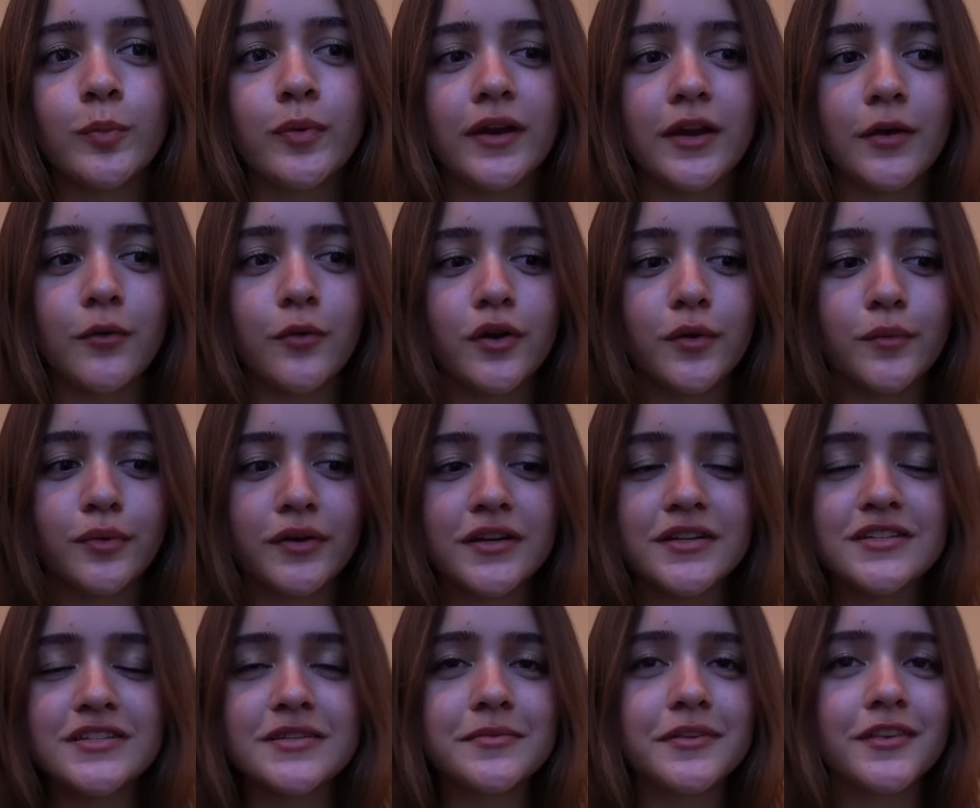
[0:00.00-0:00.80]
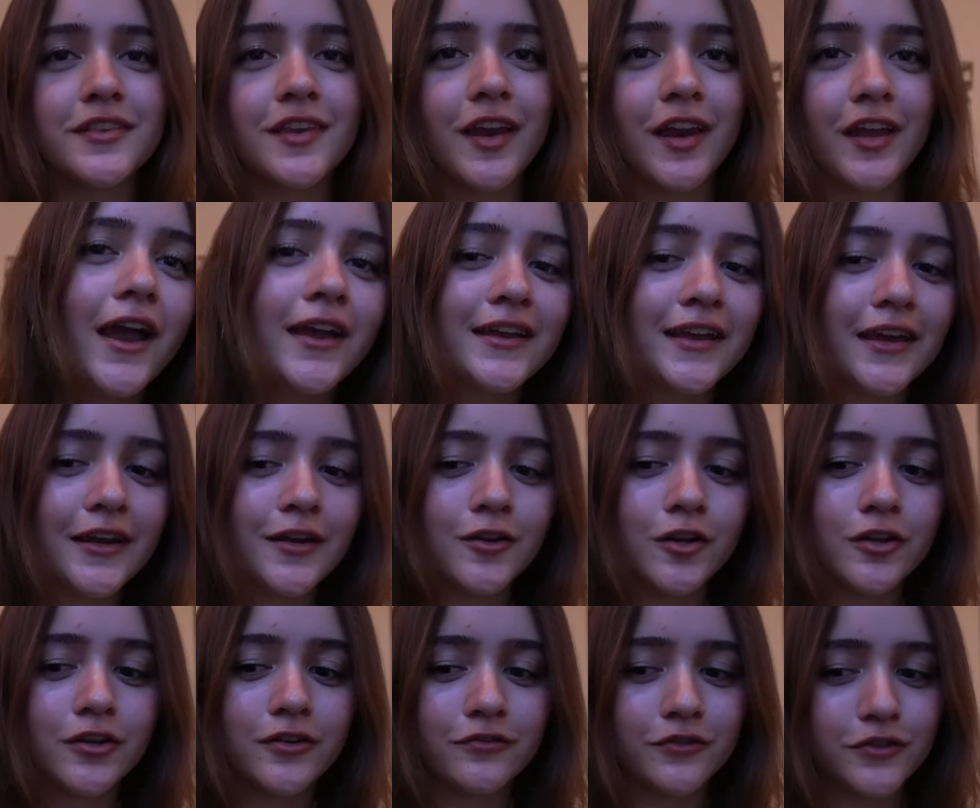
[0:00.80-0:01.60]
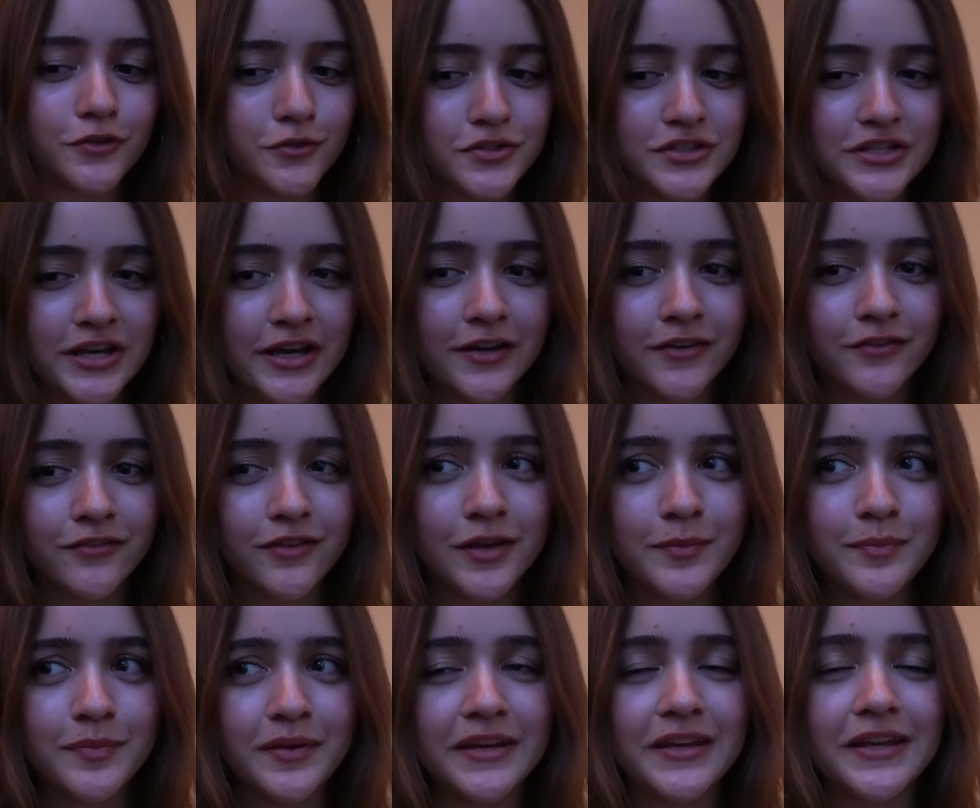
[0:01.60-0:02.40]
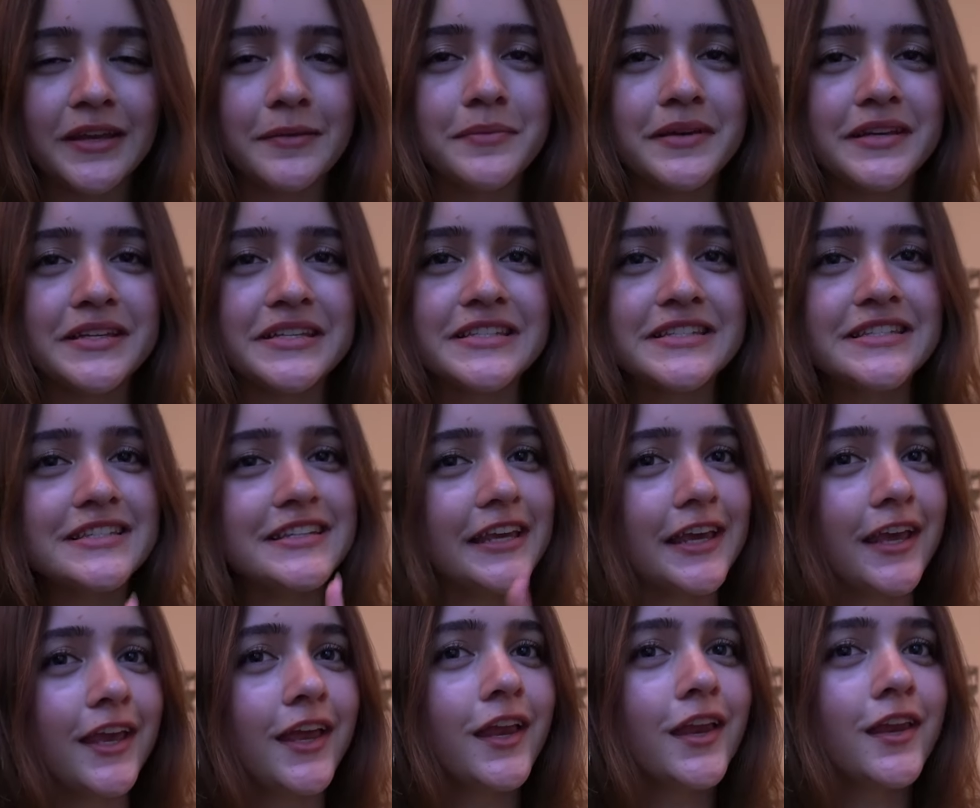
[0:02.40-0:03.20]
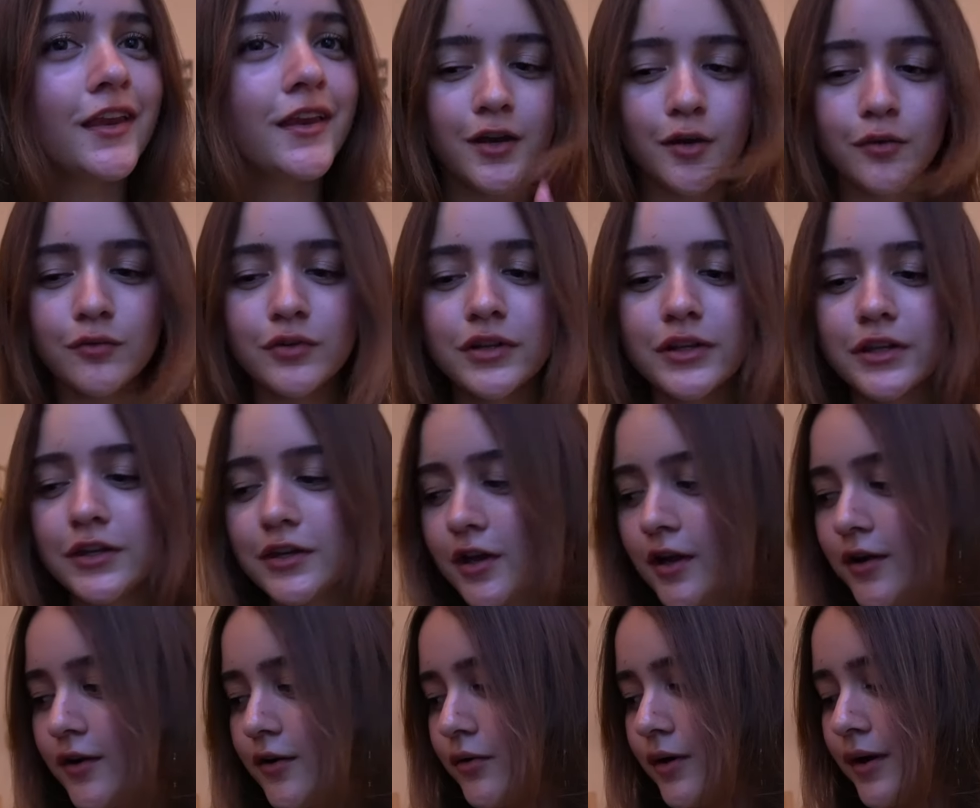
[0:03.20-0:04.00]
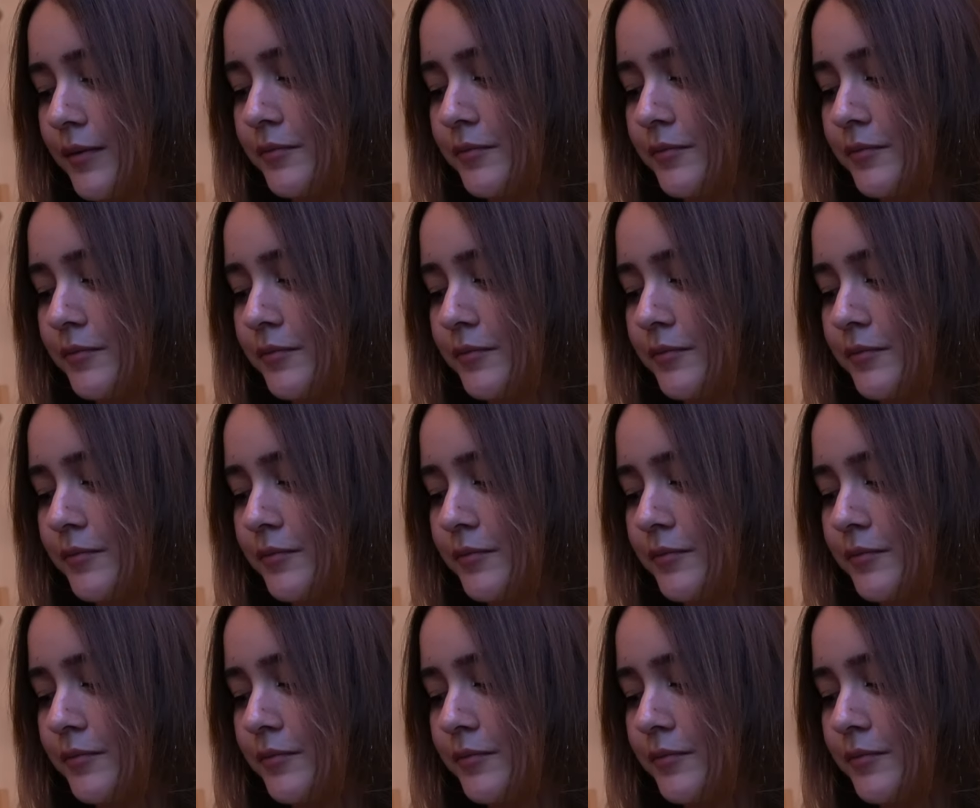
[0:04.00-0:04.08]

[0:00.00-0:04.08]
but I want to put on something that I can get a lot of use out of it, but it can be seen. I don't really know.